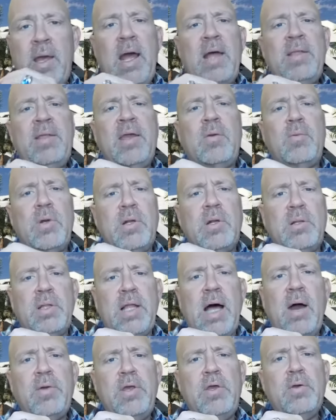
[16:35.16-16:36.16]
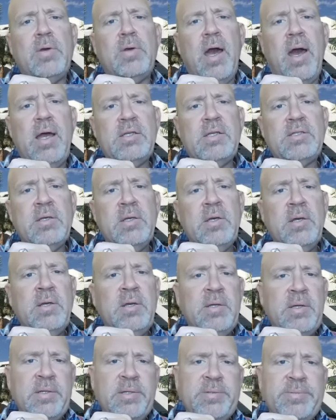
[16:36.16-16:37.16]
and I think would allow you guys
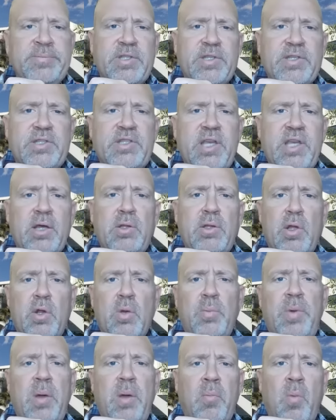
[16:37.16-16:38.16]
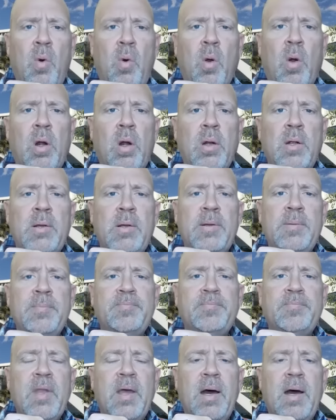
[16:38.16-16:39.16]
to see a little bit more
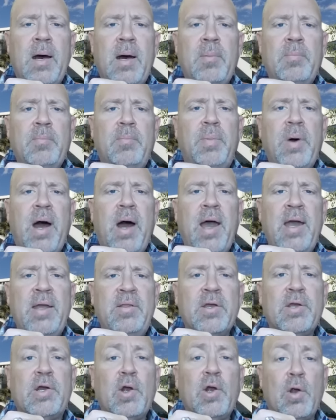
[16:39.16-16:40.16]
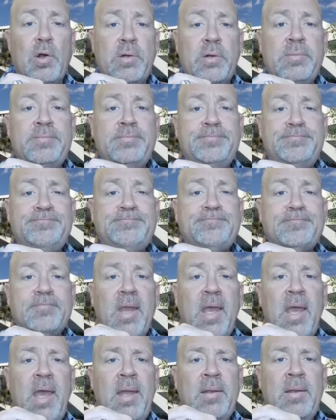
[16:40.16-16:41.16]
behind the curtain
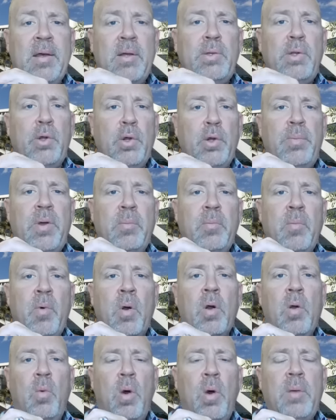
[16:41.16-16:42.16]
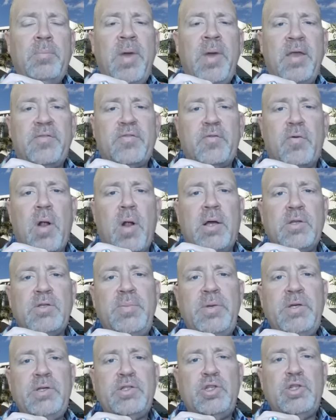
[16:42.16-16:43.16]
and a little bit more of what makes
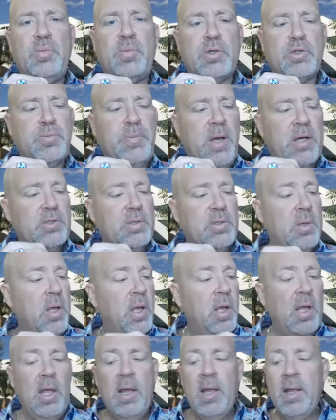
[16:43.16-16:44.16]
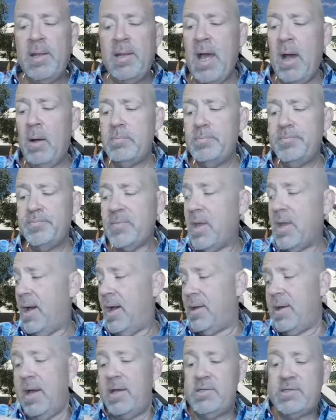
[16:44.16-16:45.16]
Crosby super special. Now,
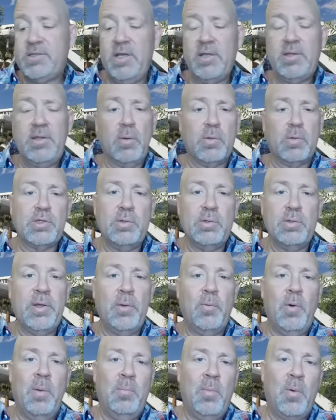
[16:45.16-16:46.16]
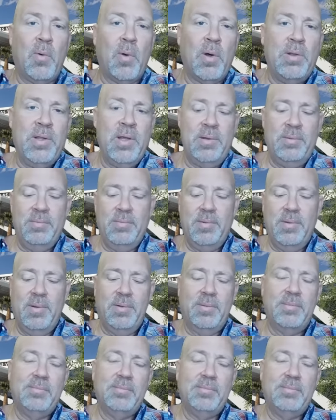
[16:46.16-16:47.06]
I said there was only one more, and then